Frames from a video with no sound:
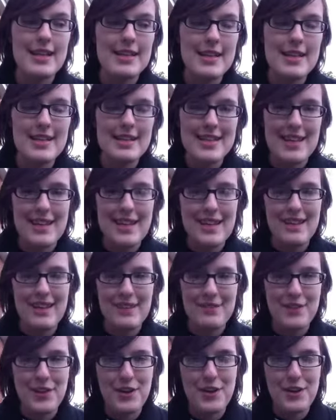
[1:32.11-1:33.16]
Turns out I
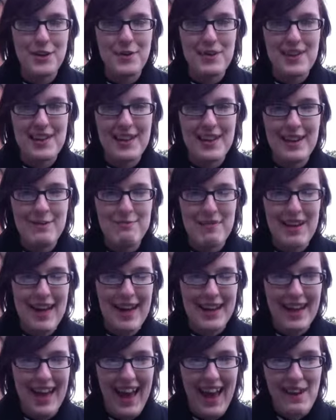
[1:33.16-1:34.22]
have a cute little
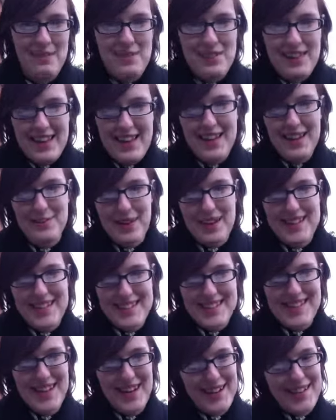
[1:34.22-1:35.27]
black cat with little white
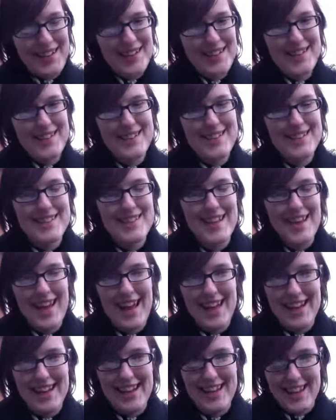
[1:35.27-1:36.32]
socks
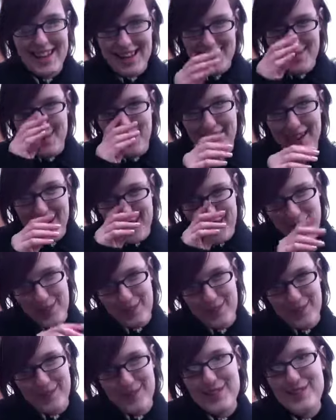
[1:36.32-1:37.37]
and a little white
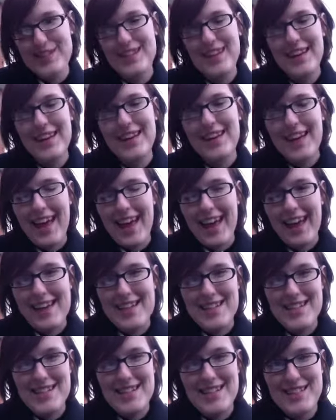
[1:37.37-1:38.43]
nose,
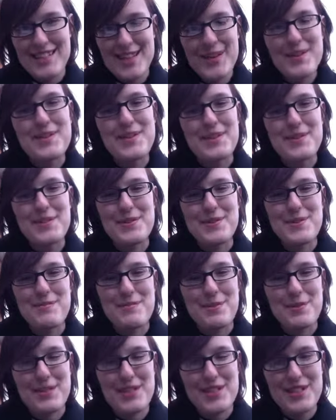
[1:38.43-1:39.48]
and she's so
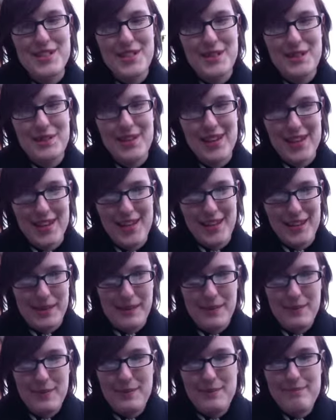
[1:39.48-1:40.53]
adorable. She's totally
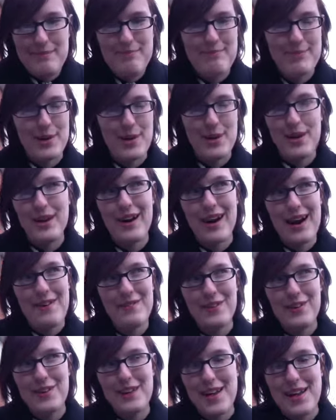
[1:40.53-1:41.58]
cute, but I
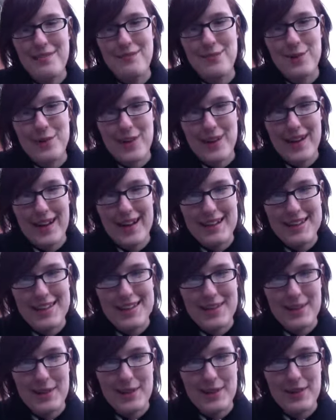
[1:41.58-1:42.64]
haven't got a name for her yet,
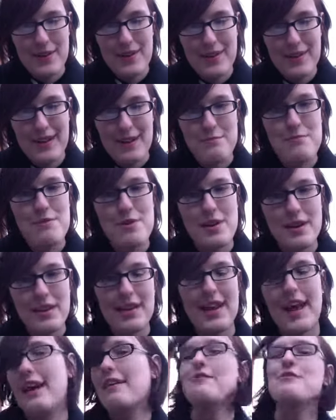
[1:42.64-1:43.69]
so I'm probably
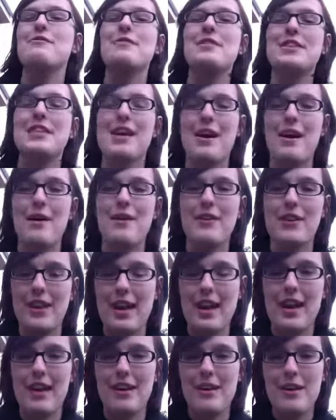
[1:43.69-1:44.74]
gonna have to visit her
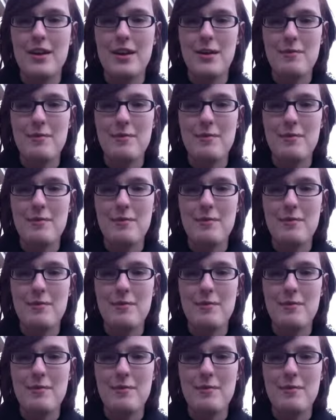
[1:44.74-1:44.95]
again.